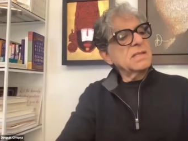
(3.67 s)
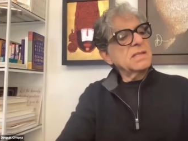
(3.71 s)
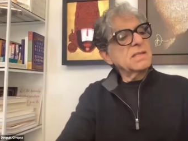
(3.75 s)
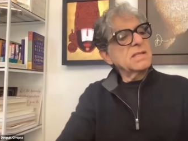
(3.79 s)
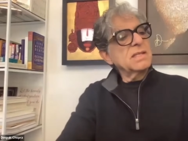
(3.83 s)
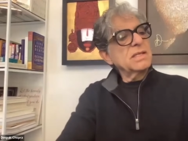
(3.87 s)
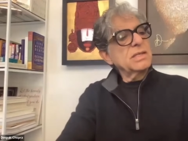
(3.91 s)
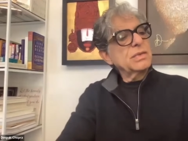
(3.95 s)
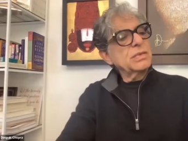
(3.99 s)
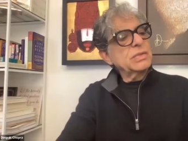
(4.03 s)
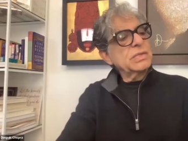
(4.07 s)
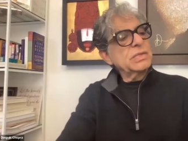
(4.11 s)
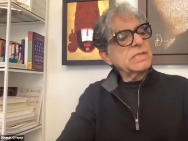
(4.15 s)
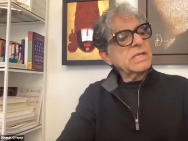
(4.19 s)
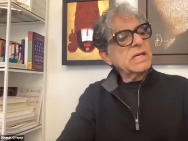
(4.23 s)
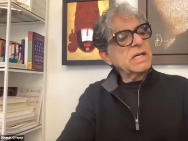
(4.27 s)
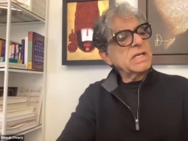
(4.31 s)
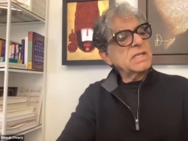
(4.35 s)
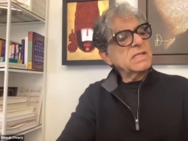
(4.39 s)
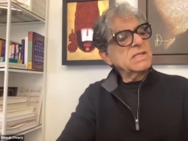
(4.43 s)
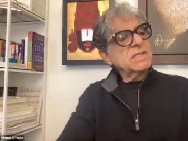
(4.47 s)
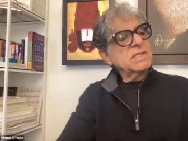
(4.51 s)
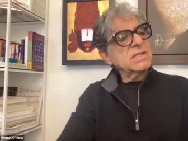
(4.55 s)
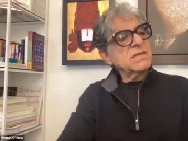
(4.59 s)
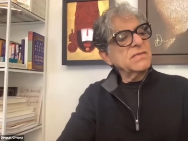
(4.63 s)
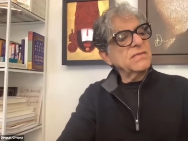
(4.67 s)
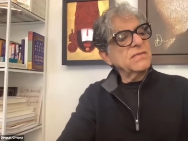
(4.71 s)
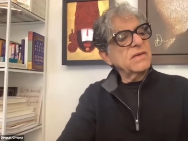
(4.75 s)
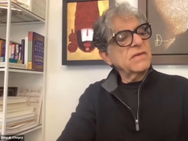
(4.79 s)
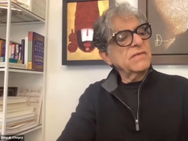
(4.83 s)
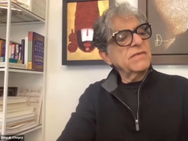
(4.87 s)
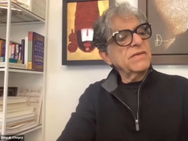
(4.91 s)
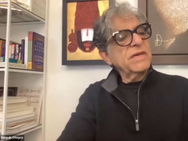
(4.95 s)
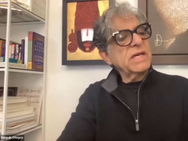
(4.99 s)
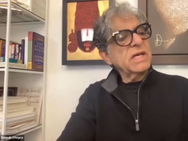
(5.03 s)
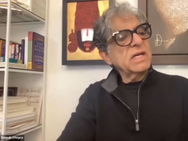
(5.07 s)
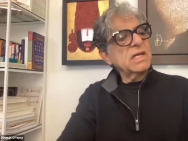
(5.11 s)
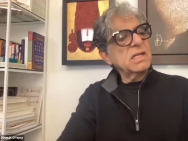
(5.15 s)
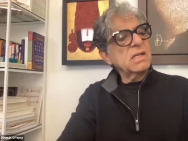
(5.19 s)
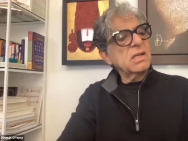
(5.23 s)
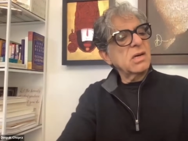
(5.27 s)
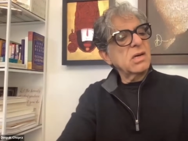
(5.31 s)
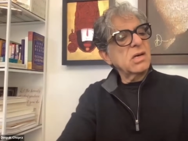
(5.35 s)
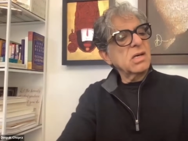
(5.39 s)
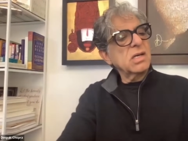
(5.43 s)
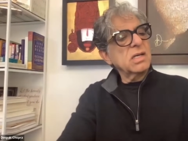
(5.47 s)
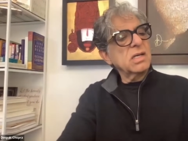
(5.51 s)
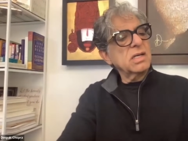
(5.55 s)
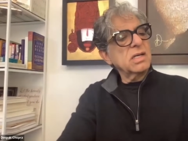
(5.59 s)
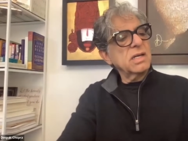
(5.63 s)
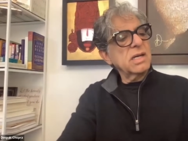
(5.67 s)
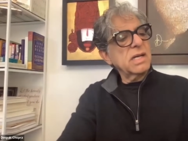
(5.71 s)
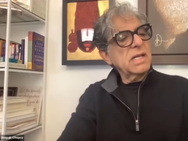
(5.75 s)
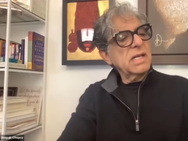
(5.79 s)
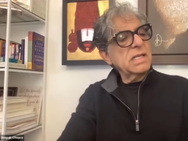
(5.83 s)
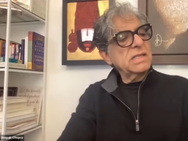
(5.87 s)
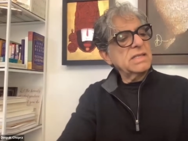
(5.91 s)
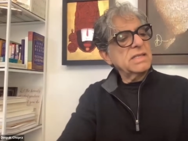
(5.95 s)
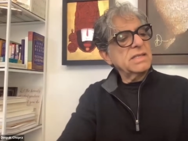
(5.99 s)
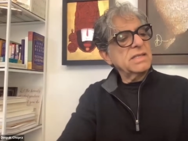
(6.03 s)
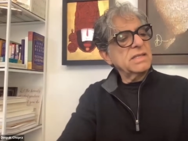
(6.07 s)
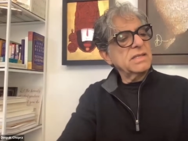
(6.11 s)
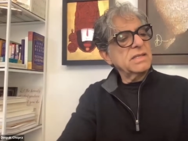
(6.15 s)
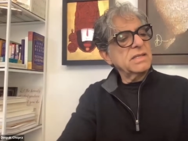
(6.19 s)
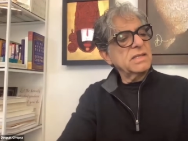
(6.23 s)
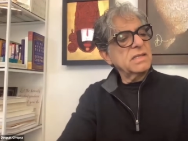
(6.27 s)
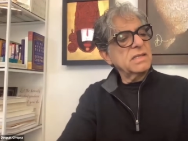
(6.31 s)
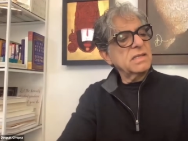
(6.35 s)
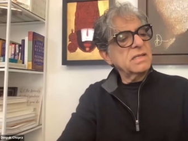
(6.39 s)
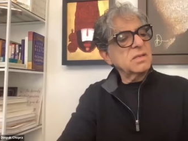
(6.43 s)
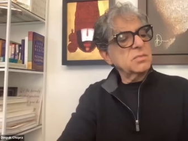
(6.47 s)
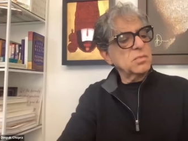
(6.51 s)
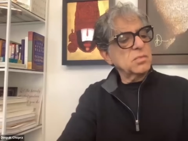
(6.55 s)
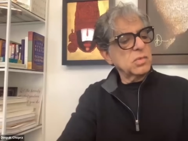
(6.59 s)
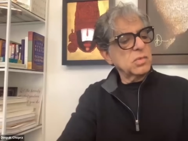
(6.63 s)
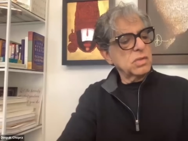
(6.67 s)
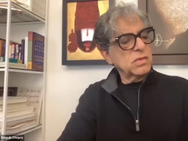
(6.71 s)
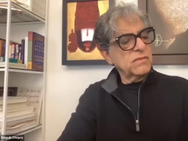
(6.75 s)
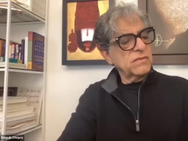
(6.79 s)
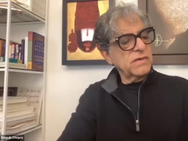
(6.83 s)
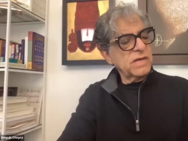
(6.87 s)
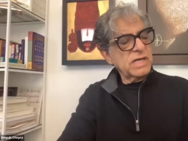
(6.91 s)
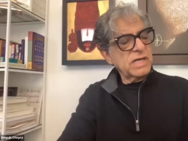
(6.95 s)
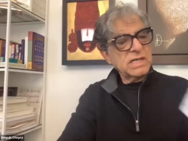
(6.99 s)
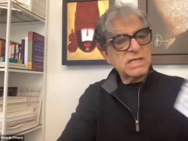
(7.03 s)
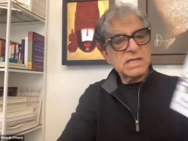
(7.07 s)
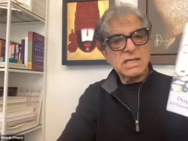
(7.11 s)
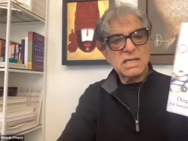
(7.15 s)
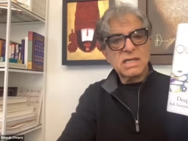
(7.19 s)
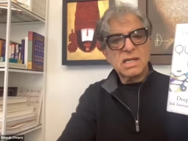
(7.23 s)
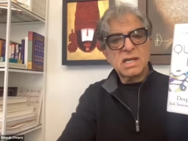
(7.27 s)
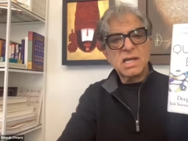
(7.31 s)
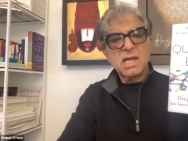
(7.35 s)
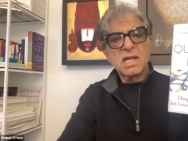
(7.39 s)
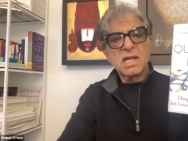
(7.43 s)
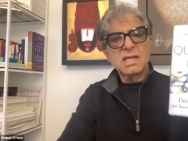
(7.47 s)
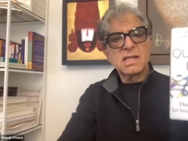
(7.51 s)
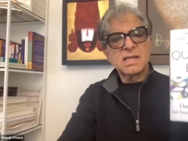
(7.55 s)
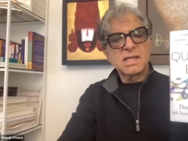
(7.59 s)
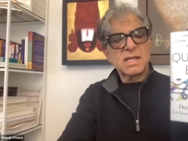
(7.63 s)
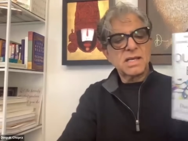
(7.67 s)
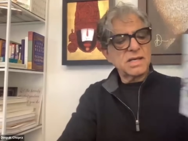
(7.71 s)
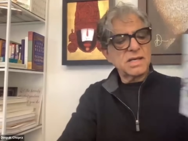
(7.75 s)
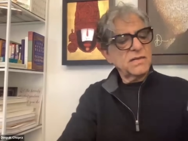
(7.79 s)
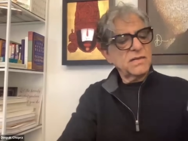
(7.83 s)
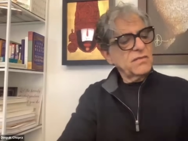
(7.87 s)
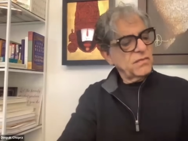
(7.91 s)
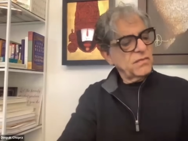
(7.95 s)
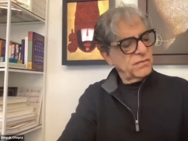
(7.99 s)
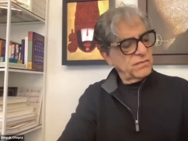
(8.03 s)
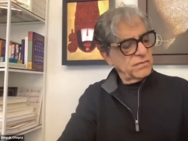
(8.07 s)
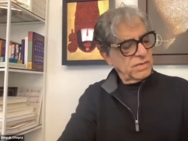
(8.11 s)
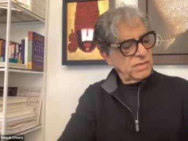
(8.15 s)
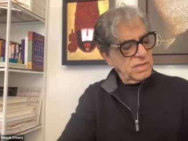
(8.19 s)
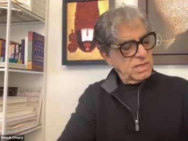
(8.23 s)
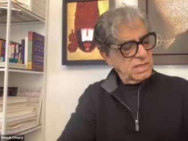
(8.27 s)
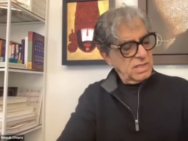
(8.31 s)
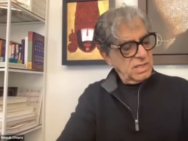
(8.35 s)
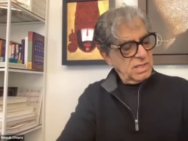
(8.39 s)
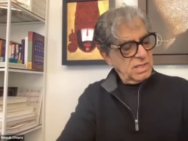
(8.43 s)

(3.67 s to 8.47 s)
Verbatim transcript: the new science of living a longer, healthier, more vital life,